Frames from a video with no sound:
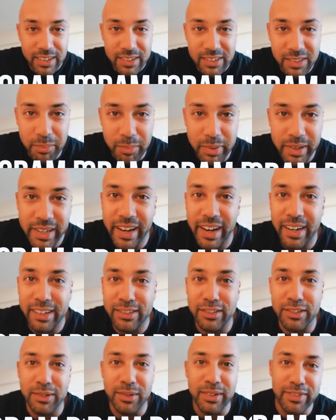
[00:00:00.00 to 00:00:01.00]
So Pia has
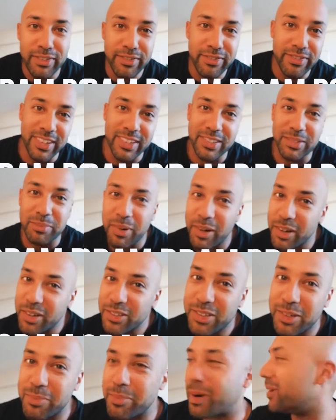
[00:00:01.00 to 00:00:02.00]
to do a face
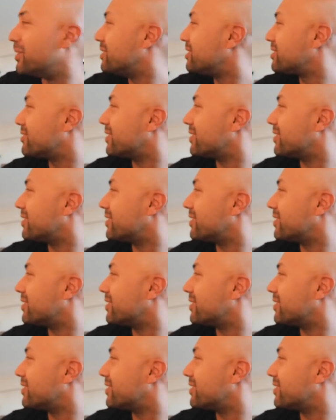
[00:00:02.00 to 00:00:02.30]
mask post